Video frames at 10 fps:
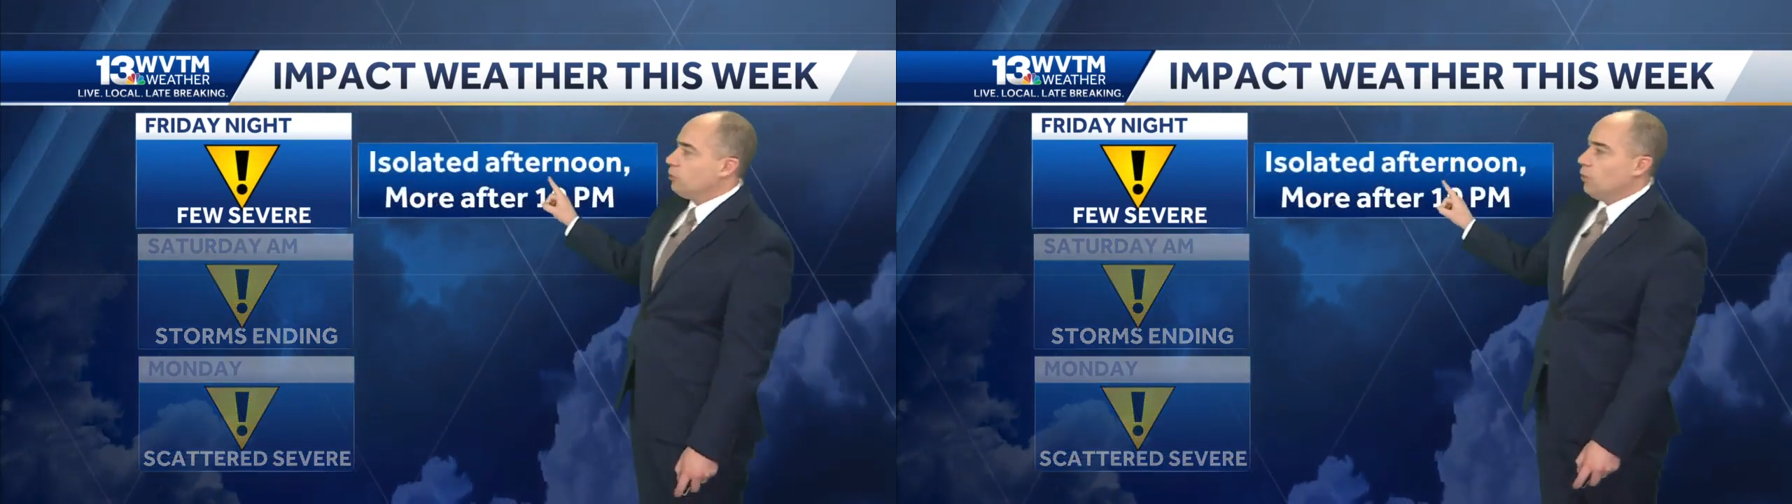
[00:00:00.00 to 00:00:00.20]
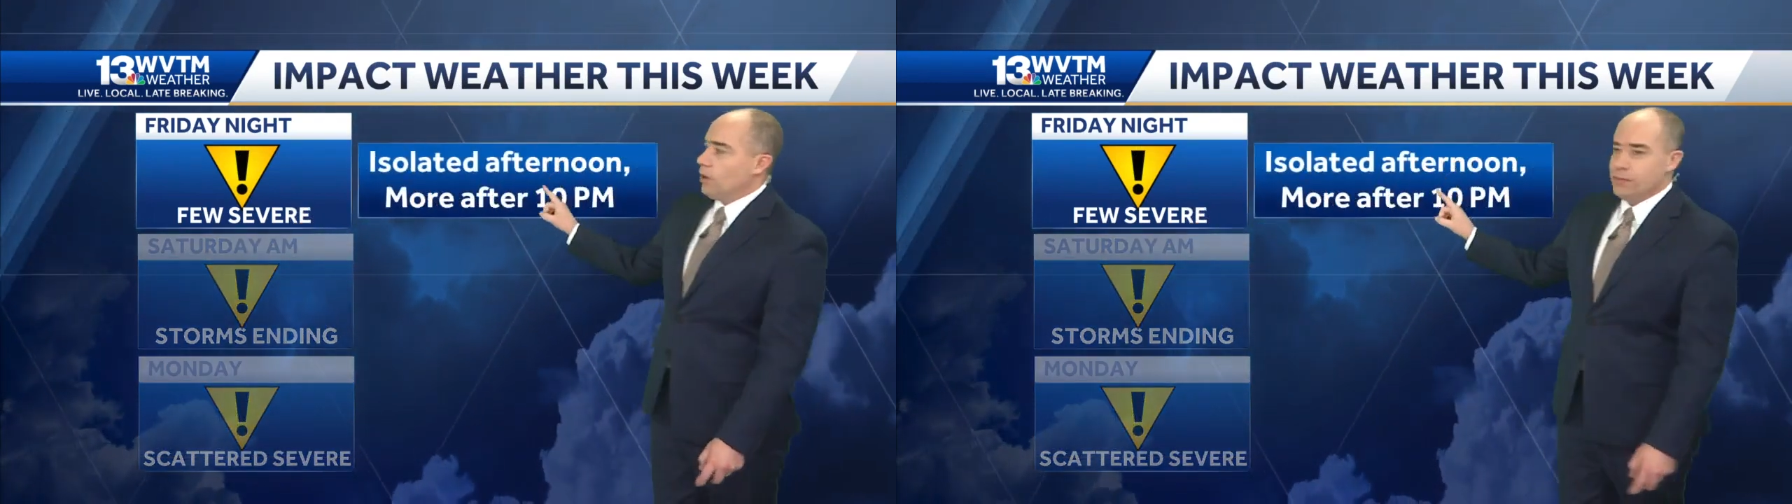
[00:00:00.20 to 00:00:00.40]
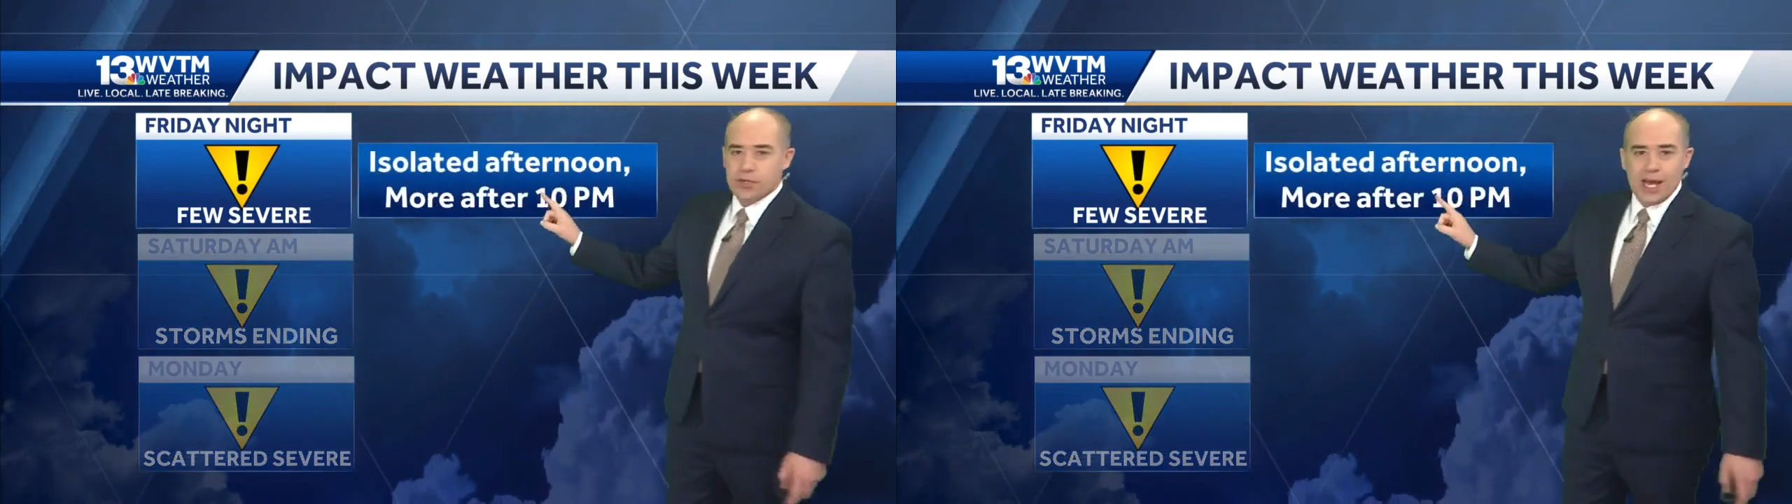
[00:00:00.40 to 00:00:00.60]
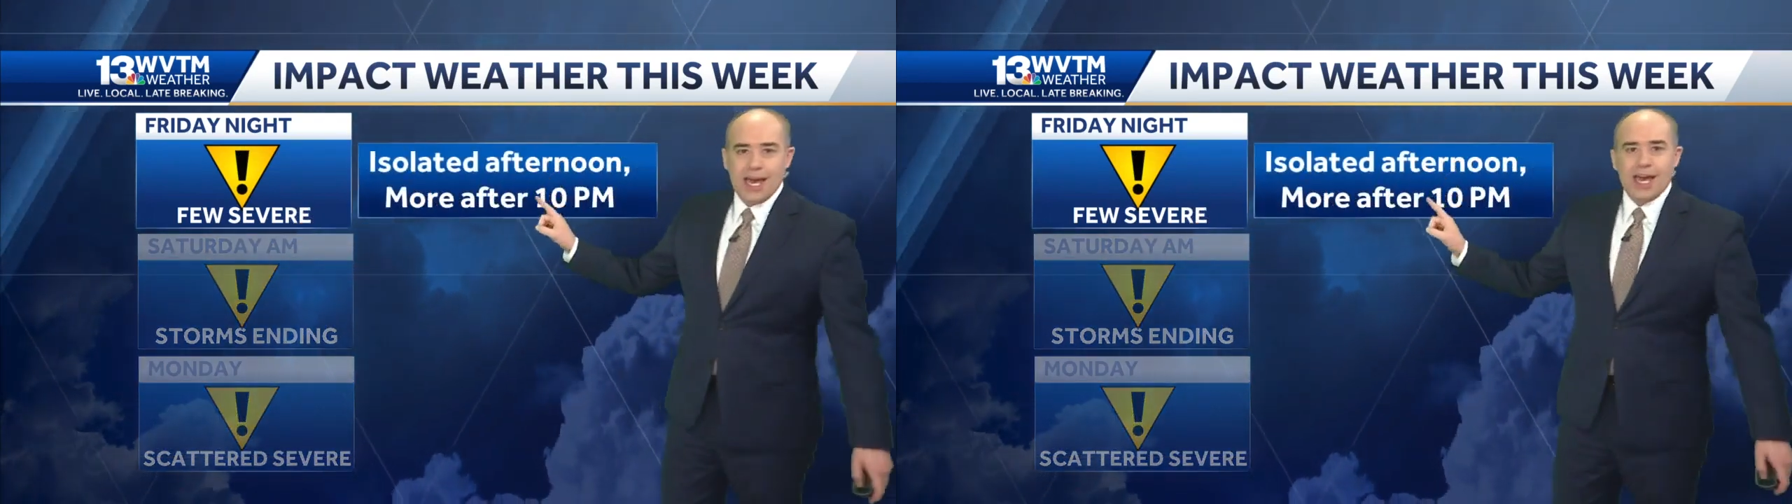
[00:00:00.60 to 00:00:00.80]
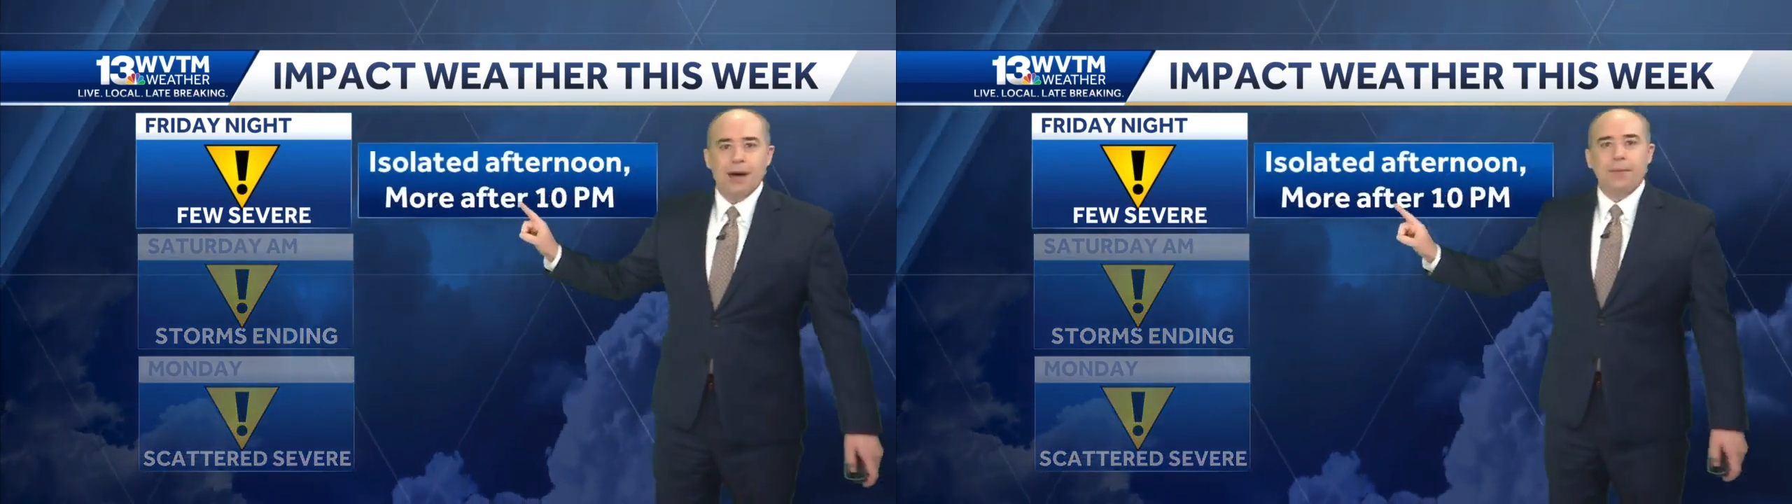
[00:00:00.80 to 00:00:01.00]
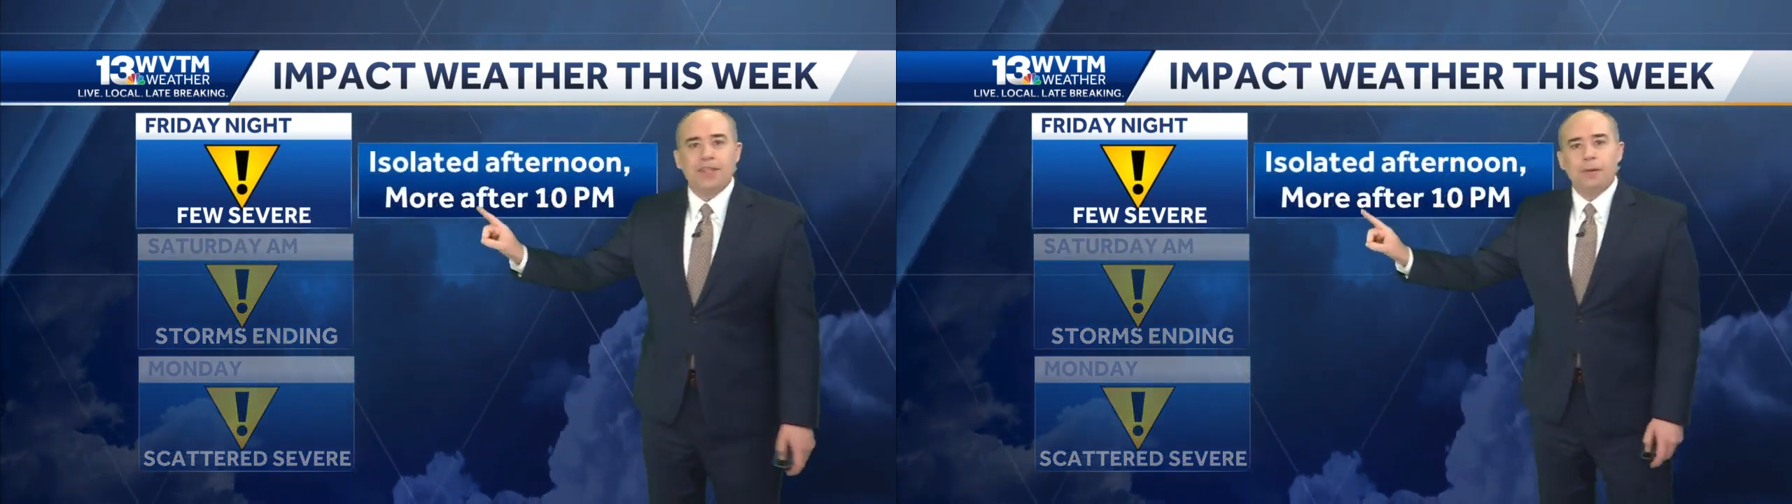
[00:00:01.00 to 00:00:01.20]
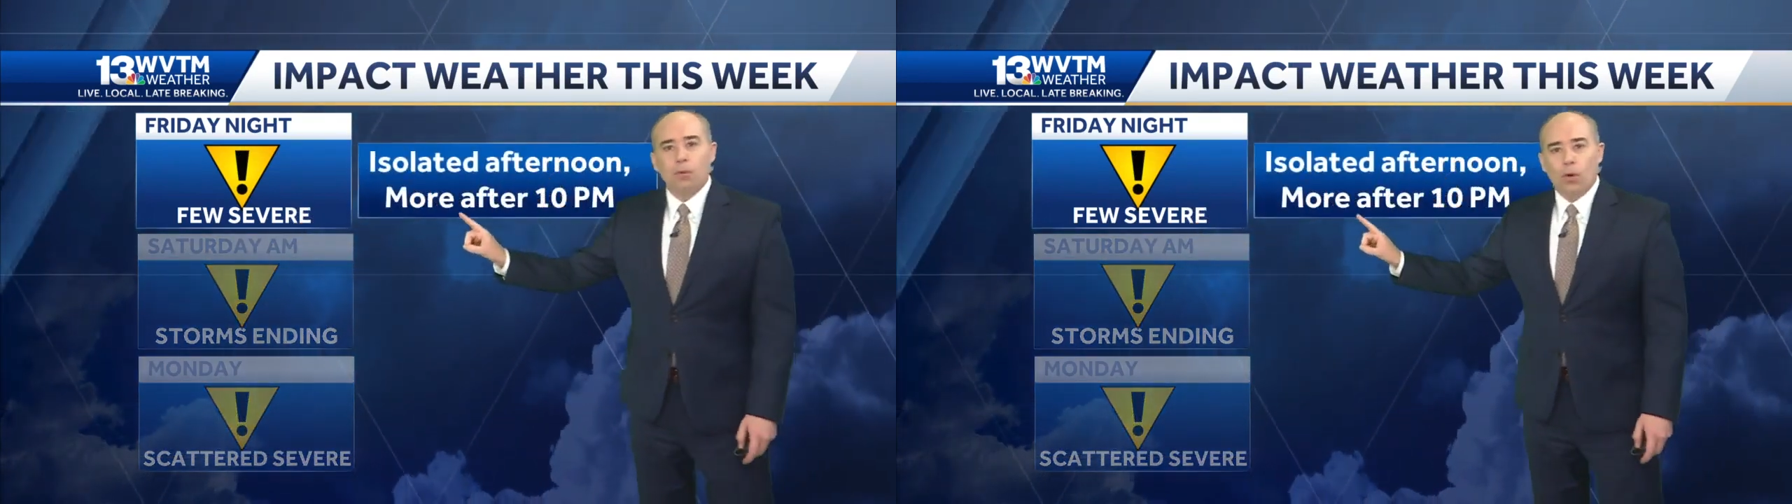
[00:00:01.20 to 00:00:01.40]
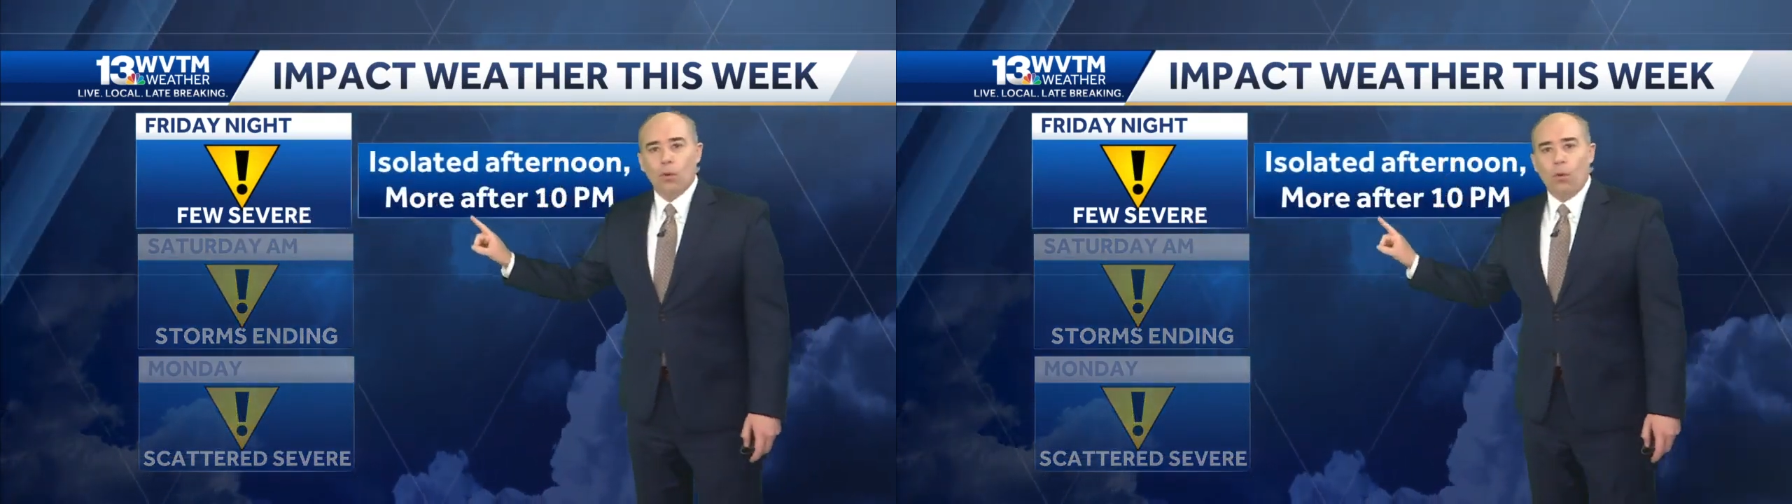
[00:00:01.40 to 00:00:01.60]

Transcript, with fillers: storms. But then more